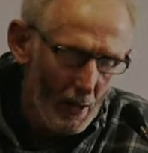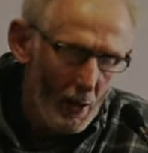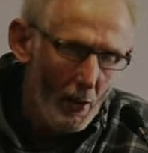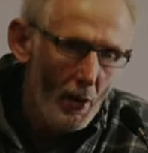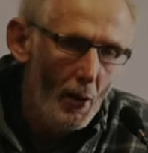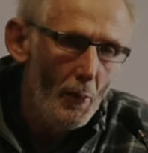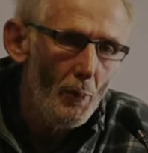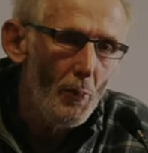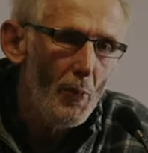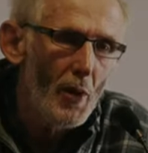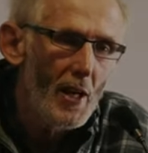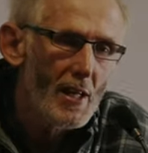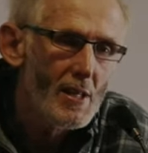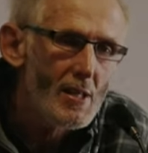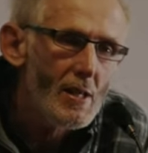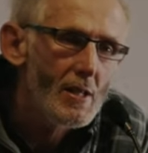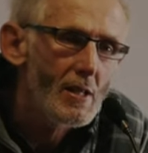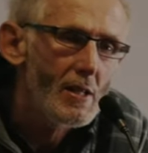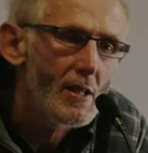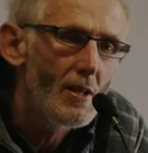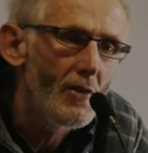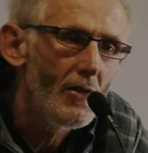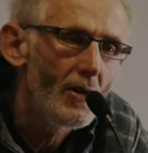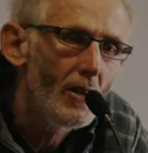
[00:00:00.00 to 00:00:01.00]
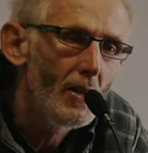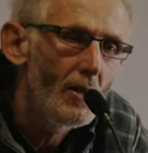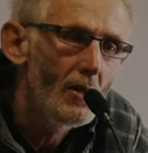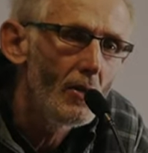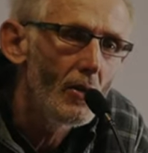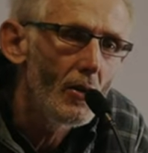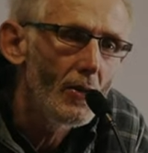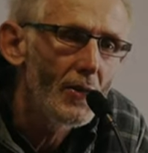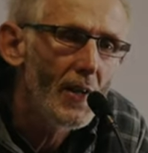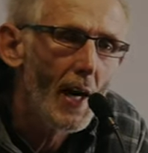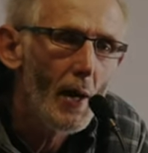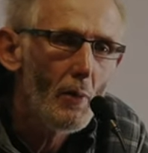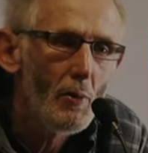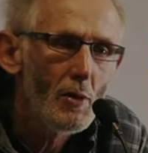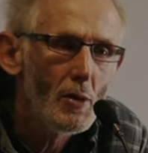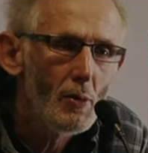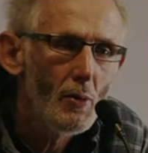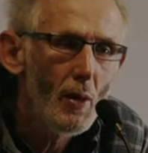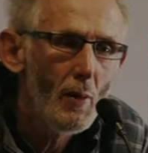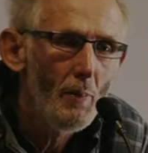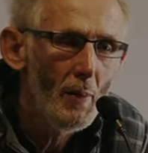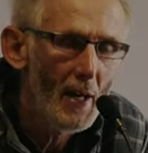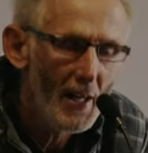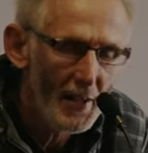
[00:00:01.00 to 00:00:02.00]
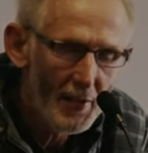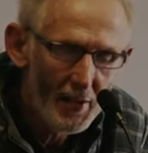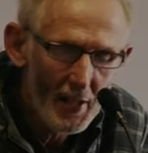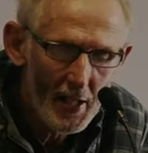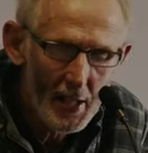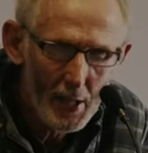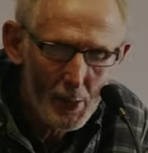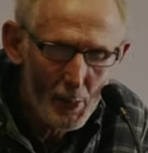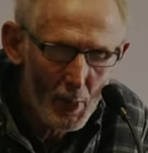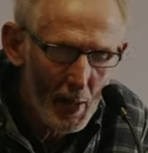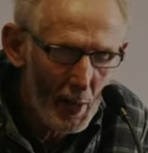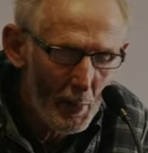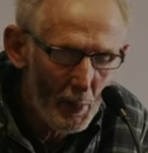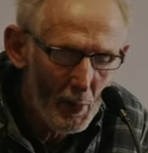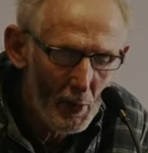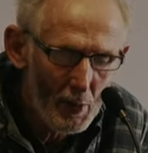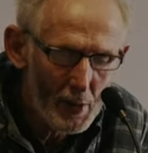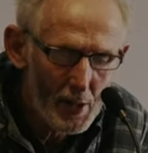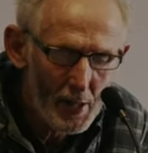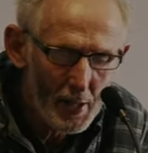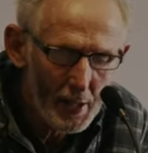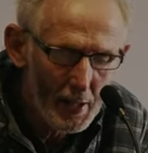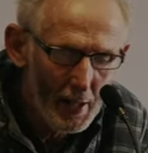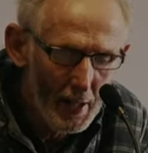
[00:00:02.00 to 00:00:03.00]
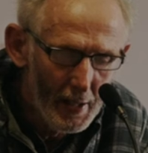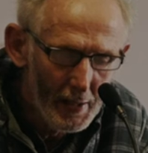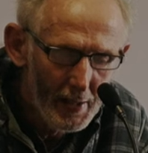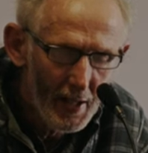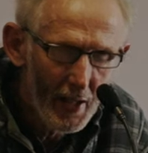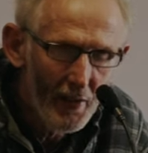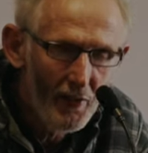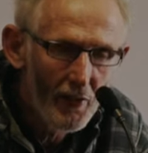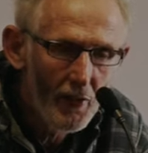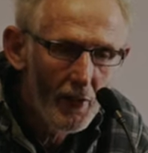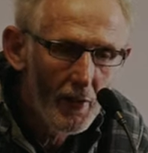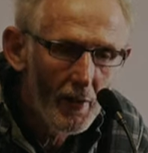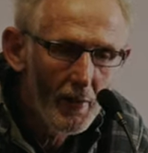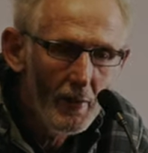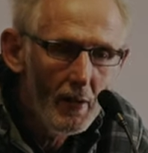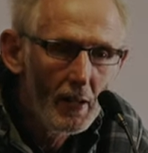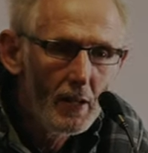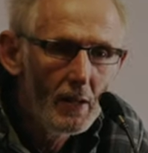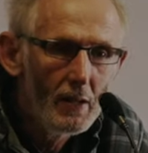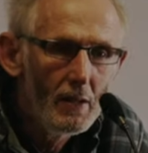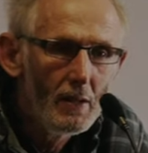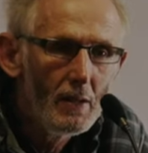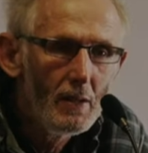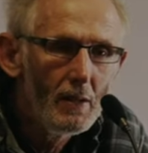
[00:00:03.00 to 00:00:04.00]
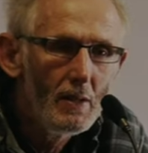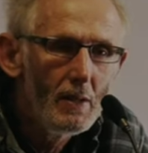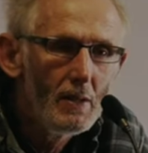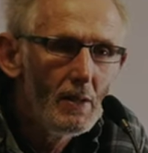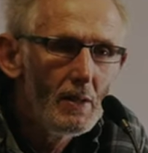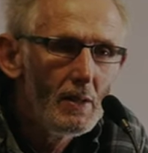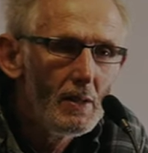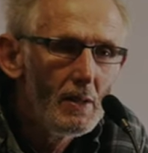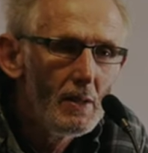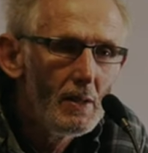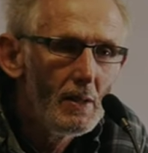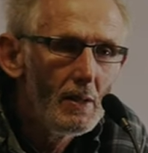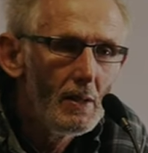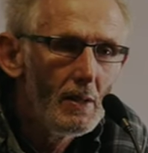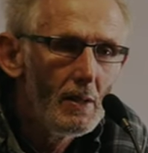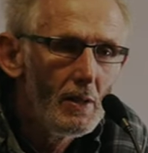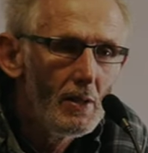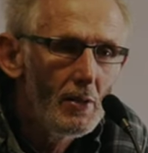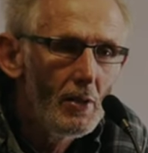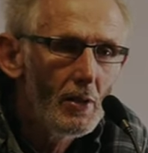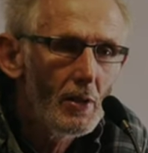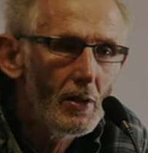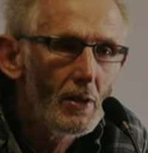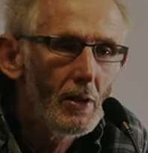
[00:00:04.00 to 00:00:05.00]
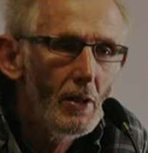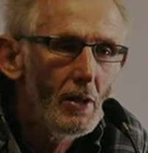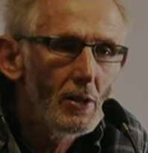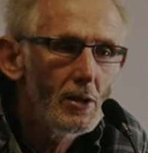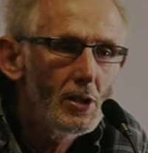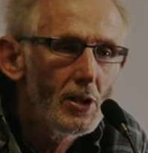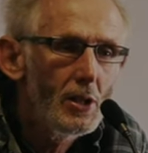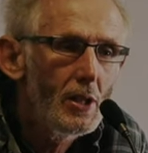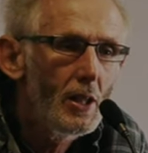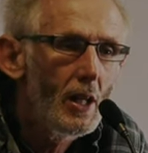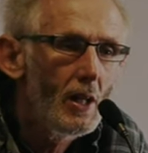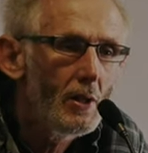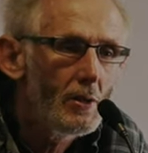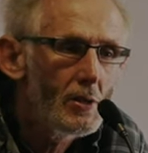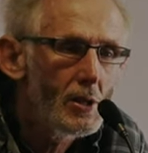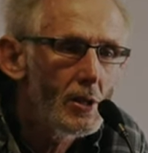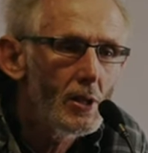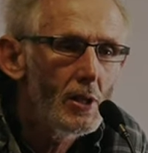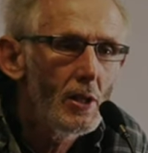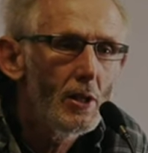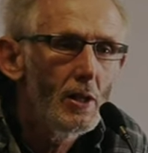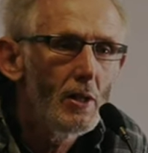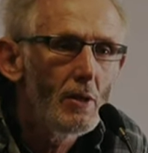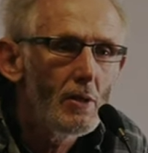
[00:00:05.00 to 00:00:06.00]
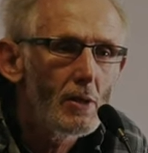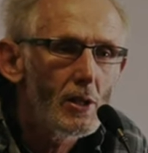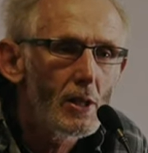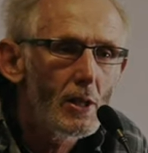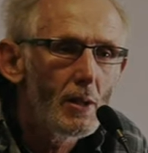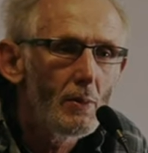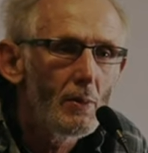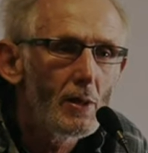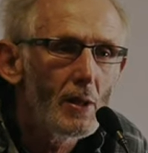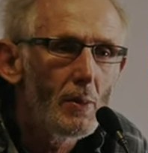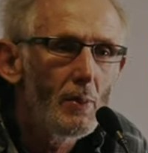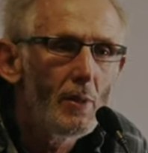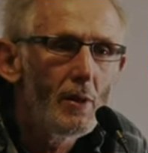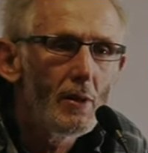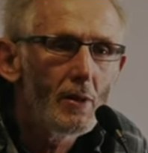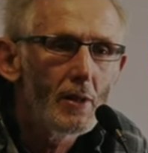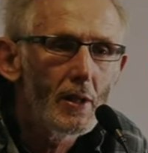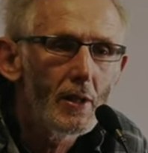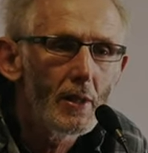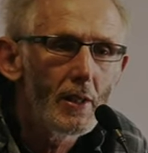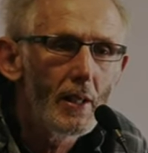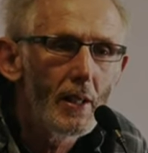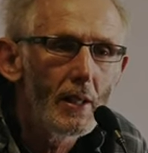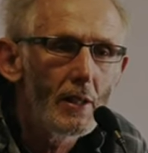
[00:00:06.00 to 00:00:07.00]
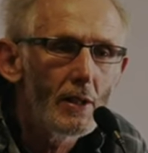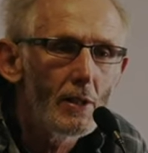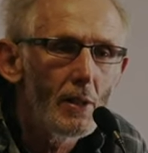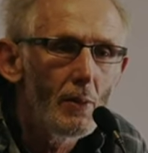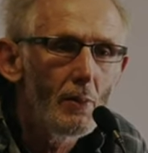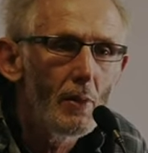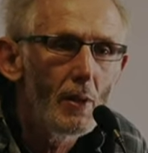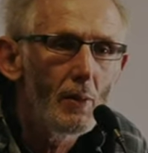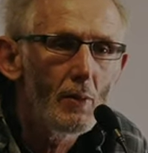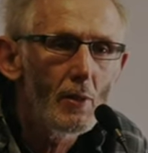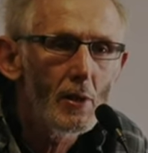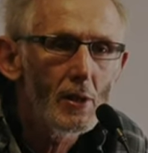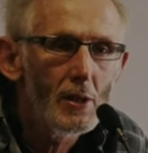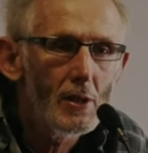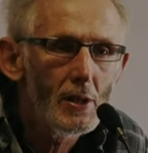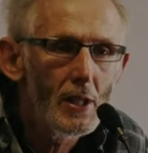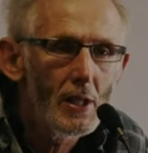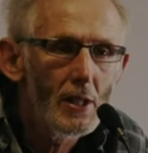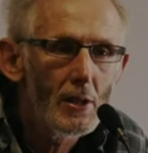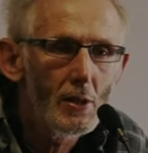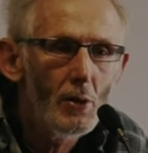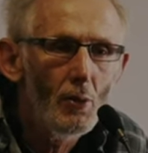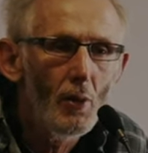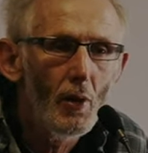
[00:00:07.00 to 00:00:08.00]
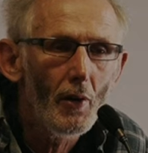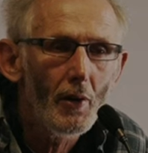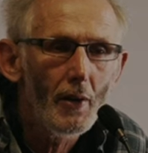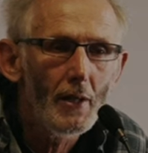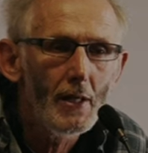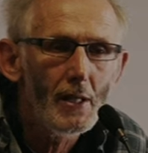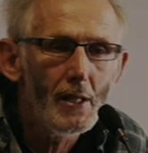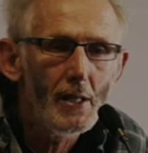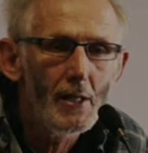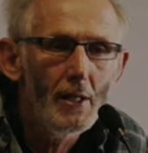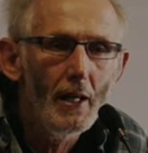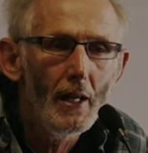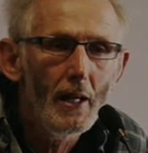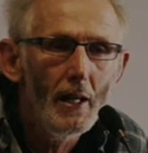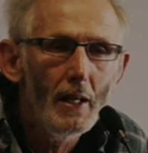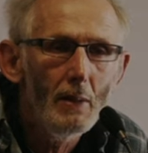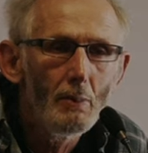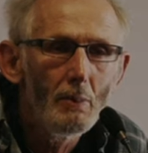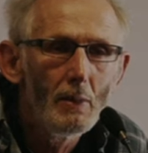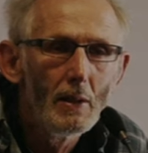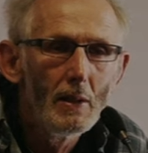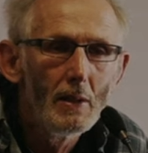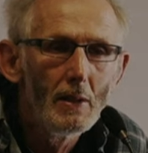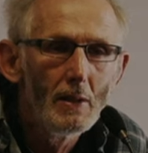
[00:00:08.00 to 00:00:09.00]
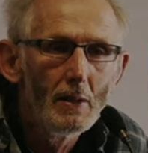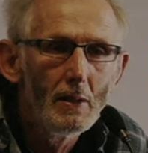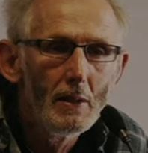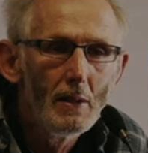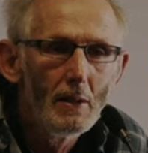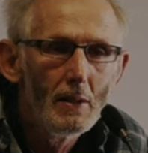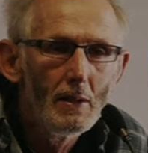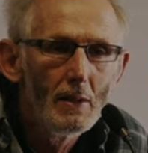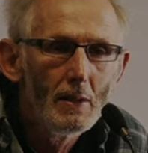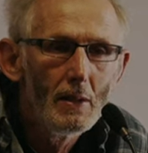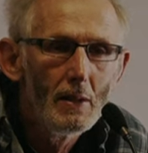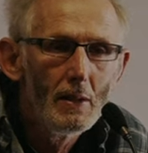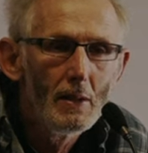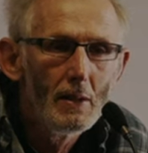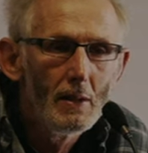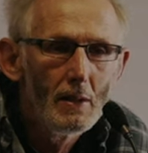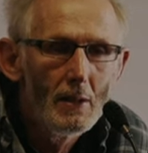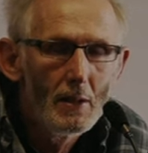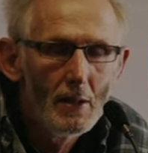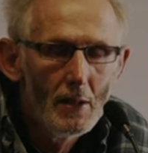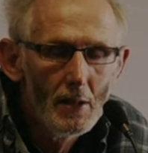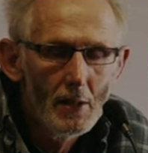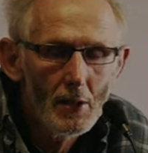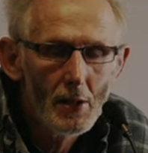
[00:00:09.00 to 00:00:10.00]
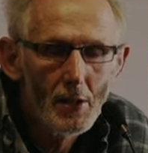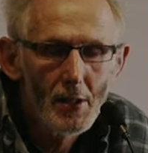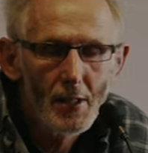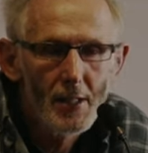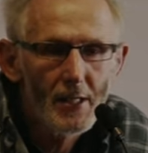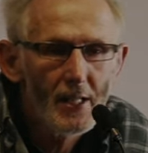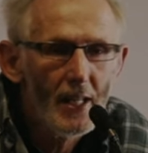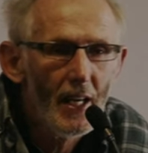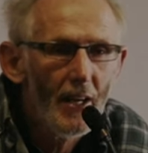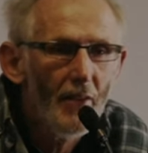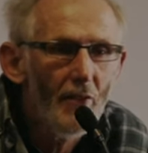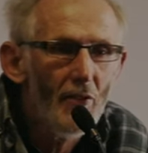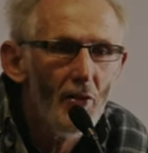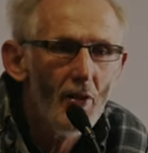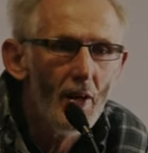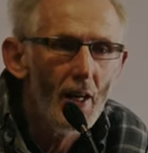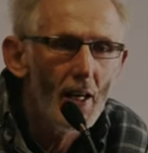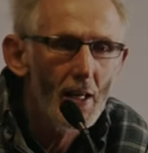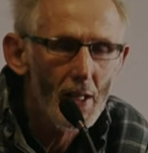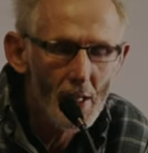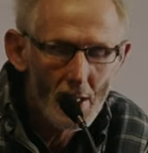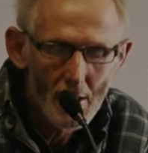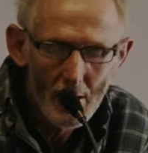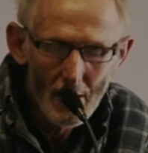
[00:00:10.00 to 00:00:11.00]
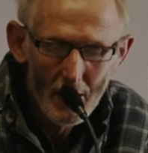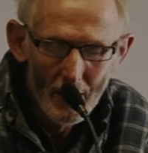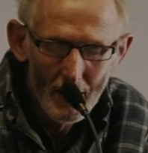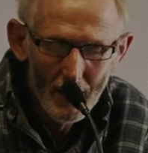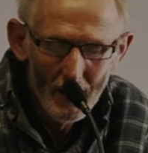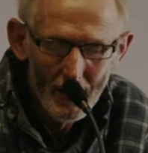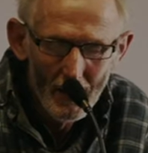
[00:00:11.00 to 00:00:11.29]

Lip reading: The presence of the Lord. That was what made these people different. That God chose to use them to build a kingdom that would seek to honour his name. Just the same for us.